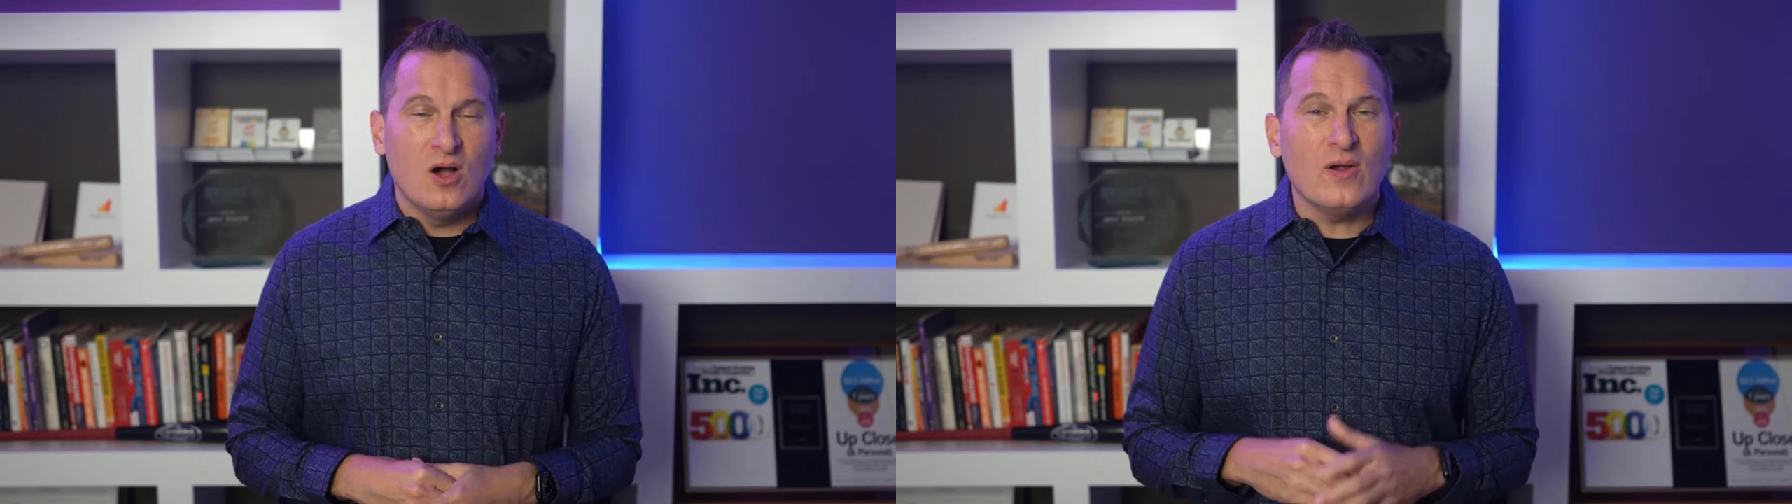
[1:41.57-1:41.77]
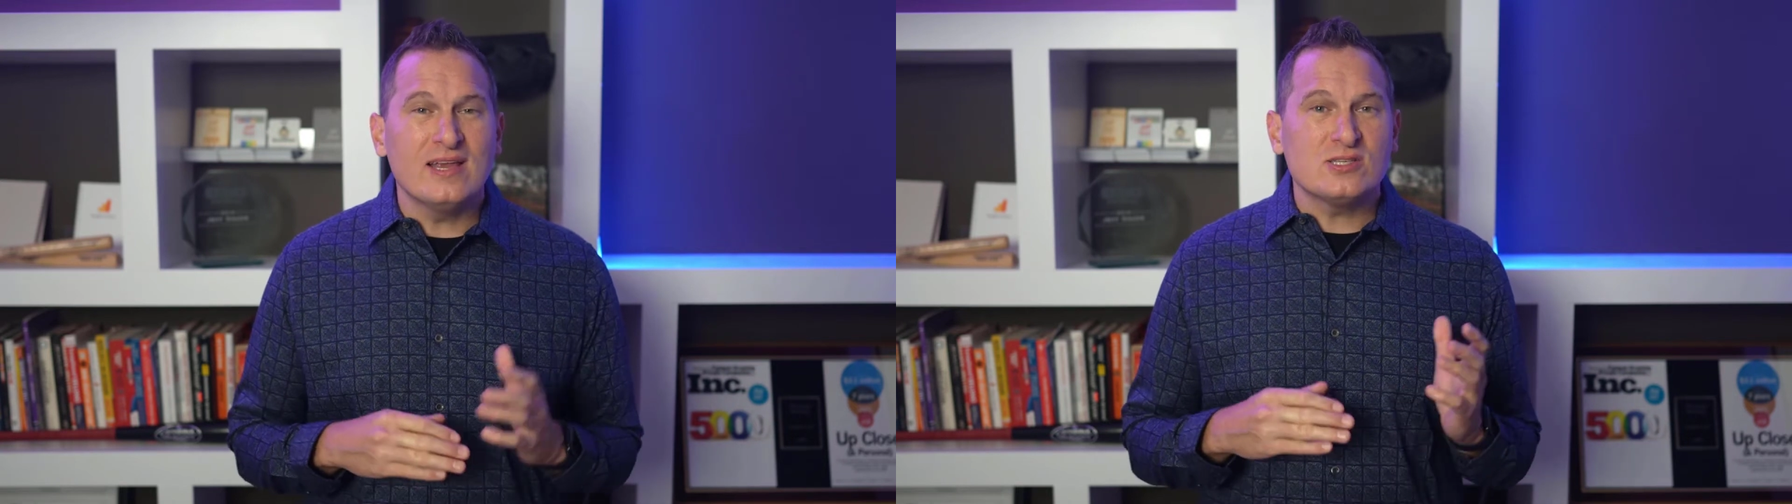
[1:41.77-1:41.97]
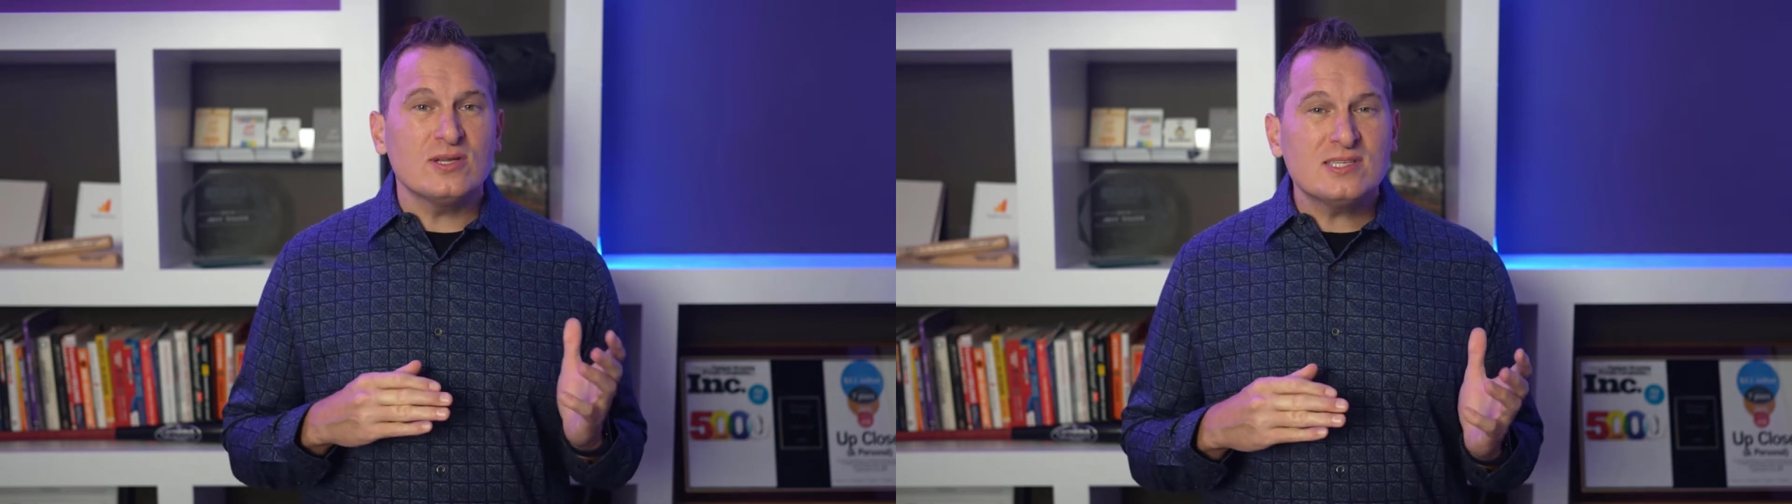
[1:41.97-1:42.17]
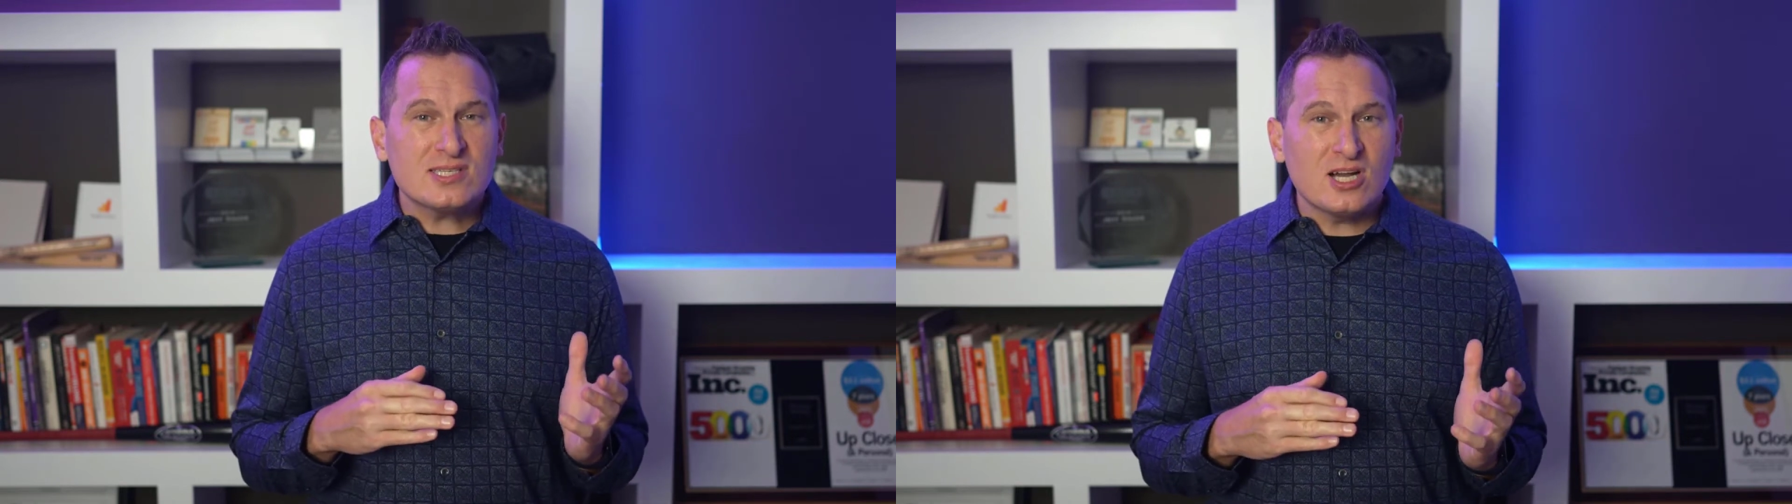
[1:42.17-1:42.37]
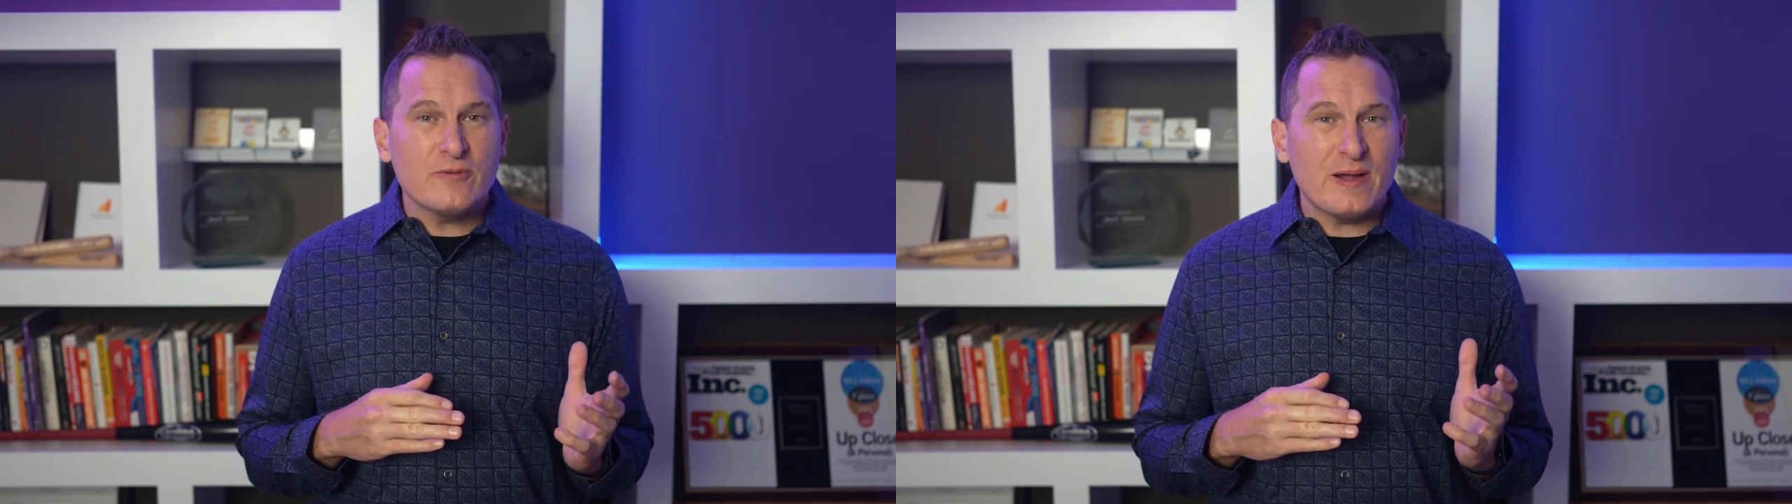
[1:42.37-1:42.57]
Okay, so let's
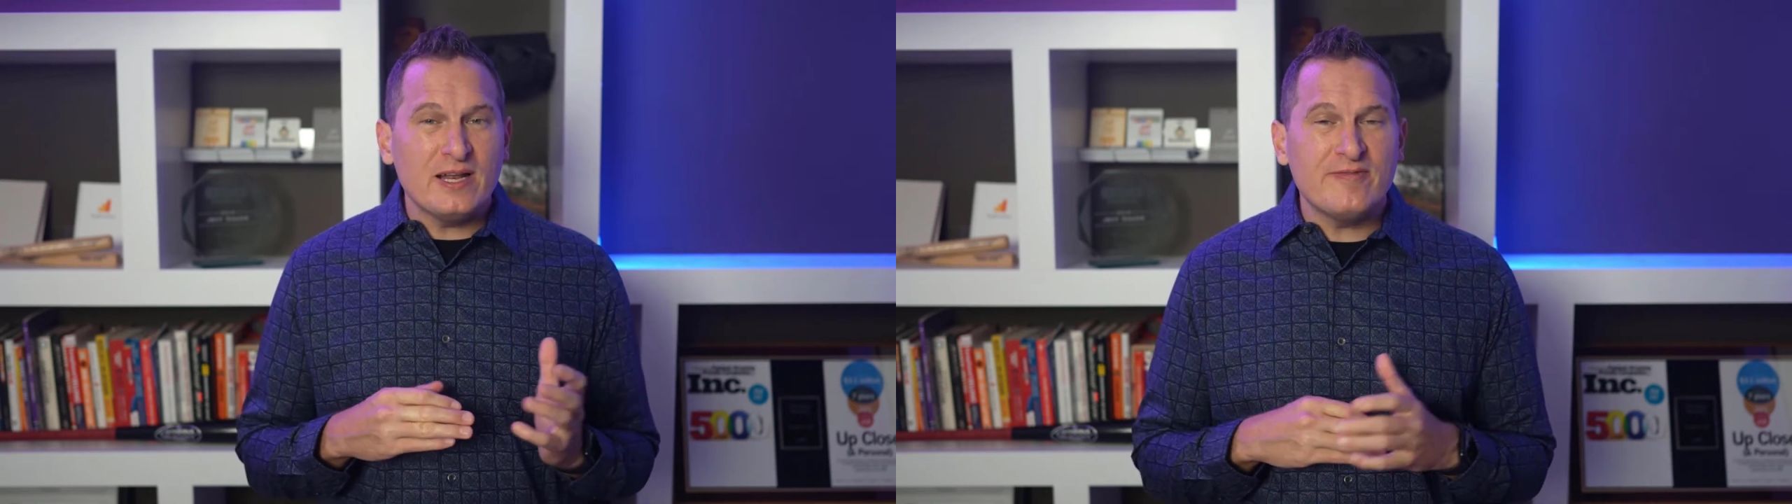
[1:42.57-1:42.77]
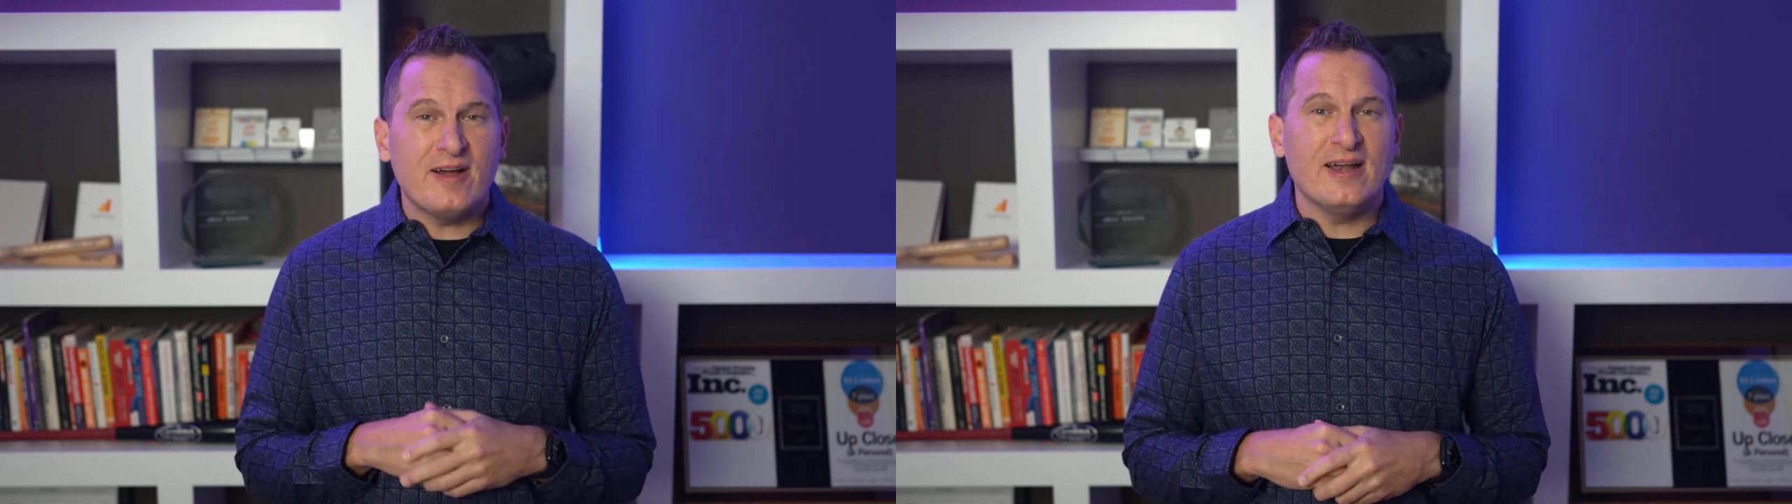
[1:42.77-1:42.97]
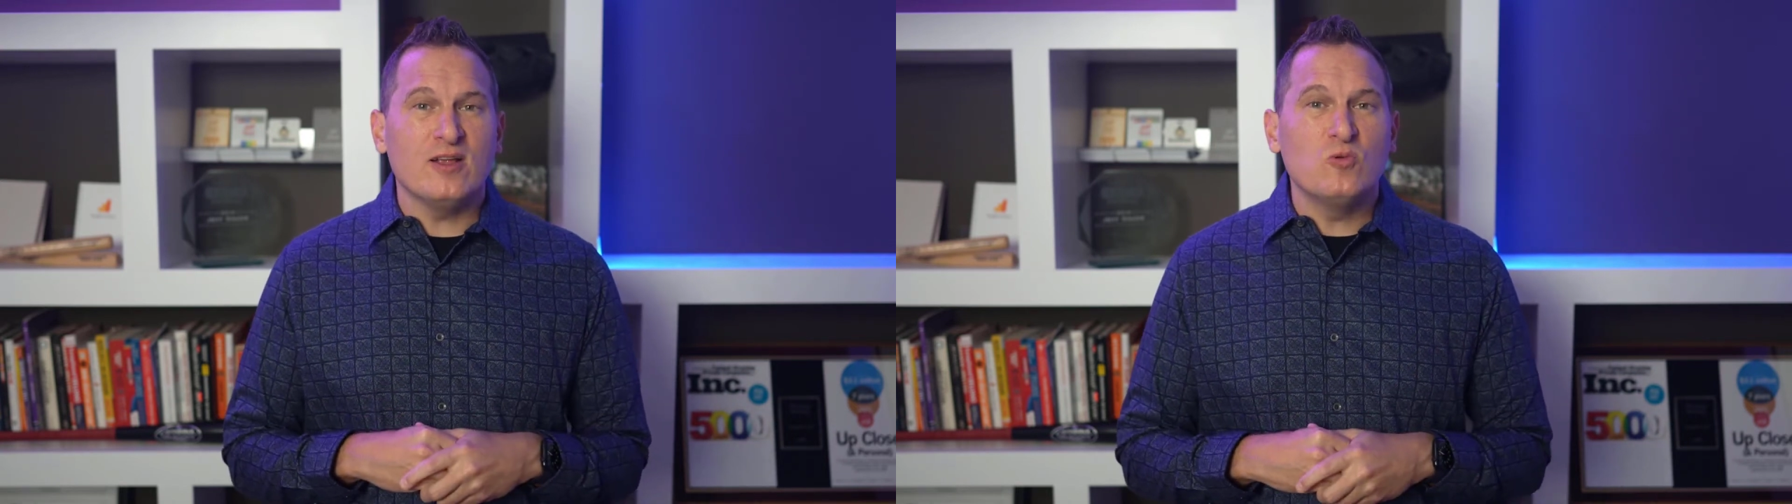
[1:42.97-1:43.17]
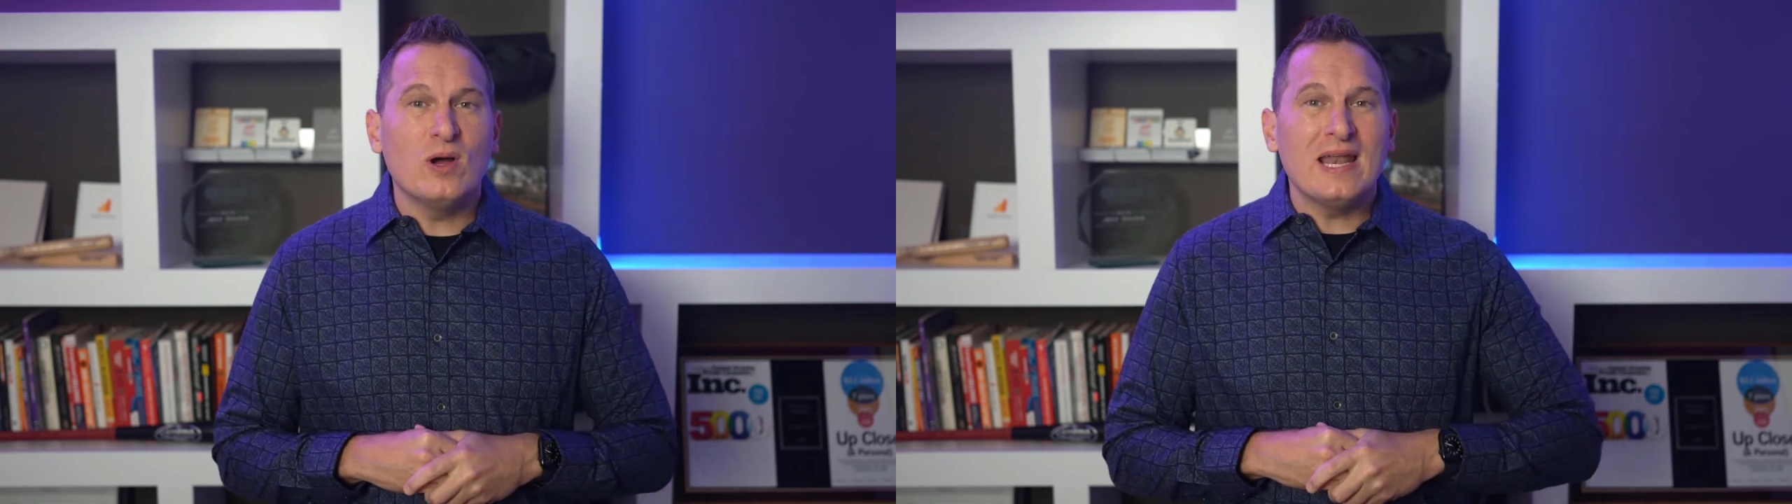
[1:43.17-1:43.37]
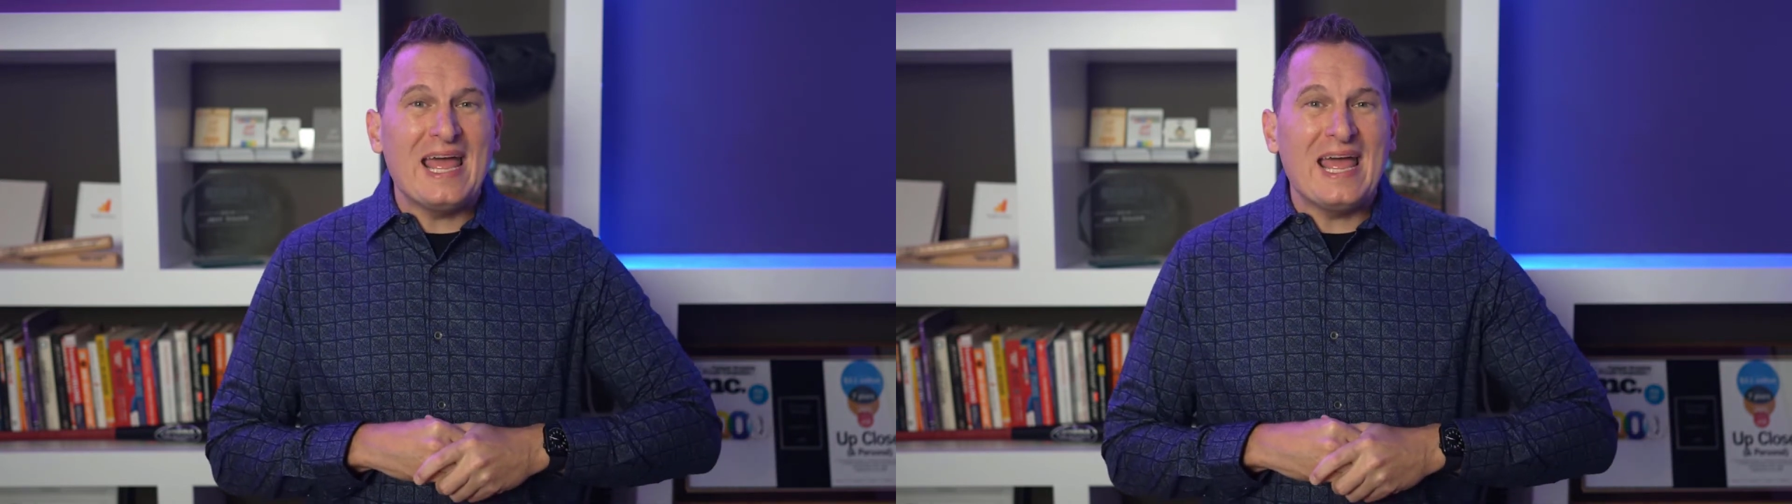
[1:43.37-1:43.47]
start by defining what